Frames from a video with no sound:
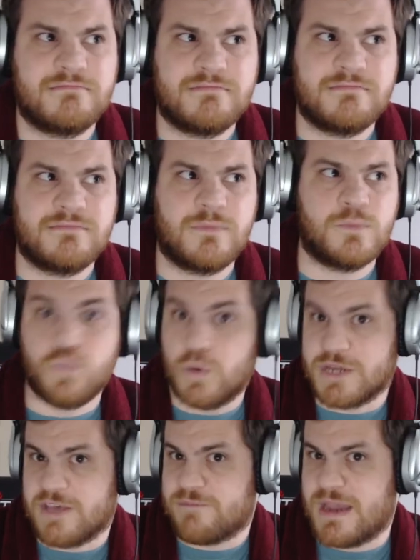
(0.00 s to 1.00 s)
would it have
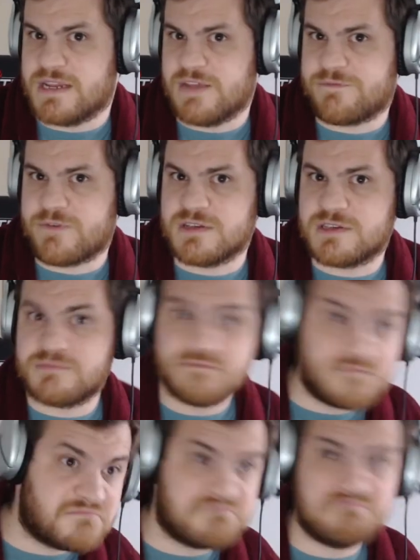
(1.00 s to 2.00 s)
made a difference?
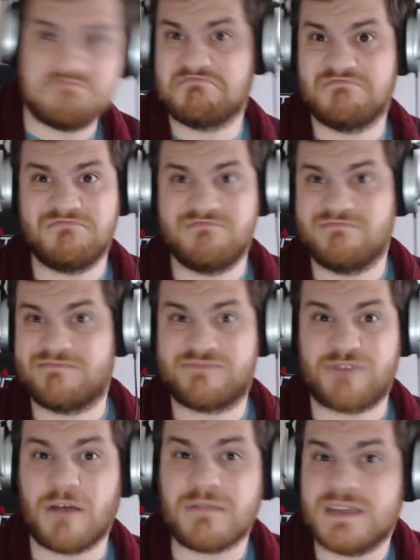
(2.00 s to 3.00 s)

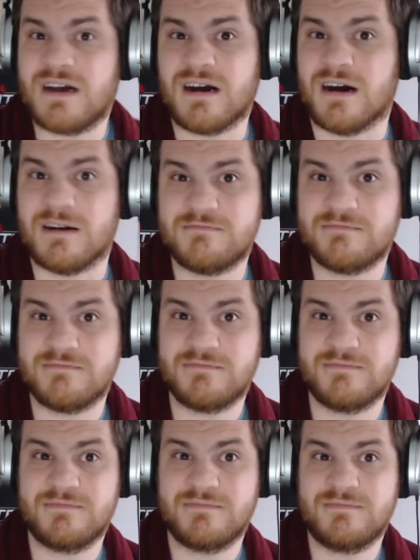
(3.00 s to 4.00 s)
Probably not.
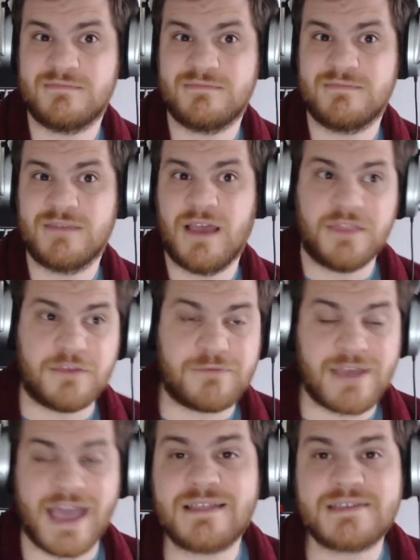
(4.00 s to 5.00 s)
The
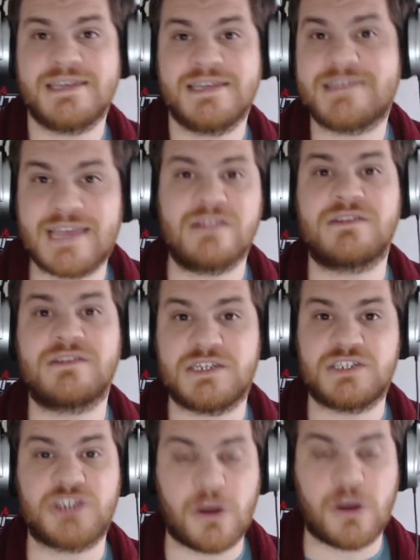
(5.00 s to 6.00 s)
reality is England didn't
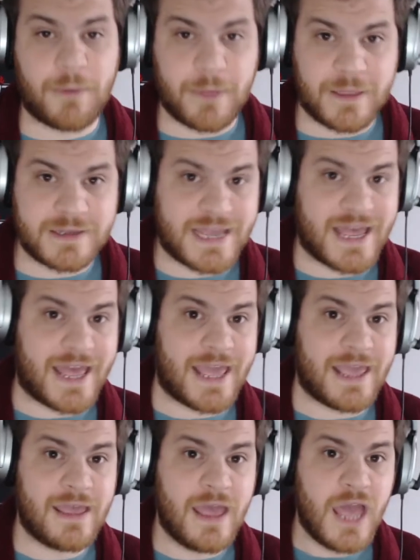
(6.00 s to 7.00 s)
show up on the day.
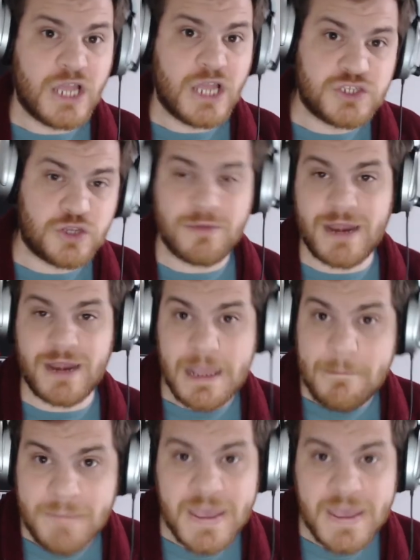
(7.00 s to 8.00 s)
Too many
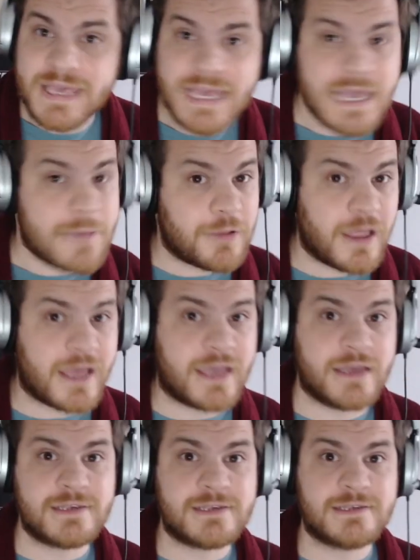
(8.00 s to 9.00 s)
big key
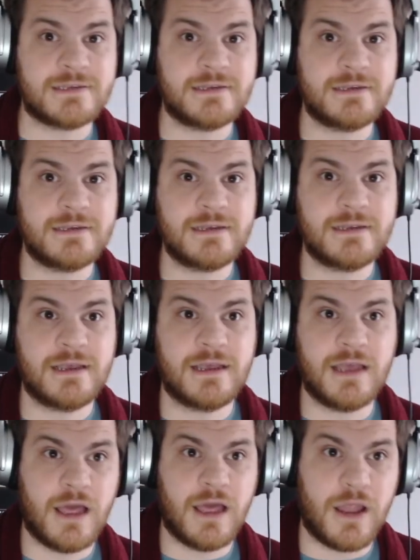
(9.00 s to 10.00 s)
players
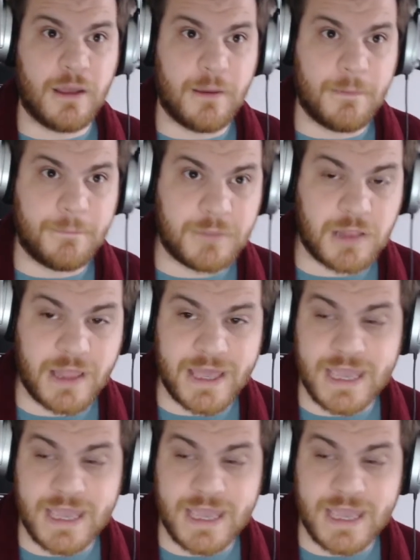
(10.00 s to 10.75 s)
played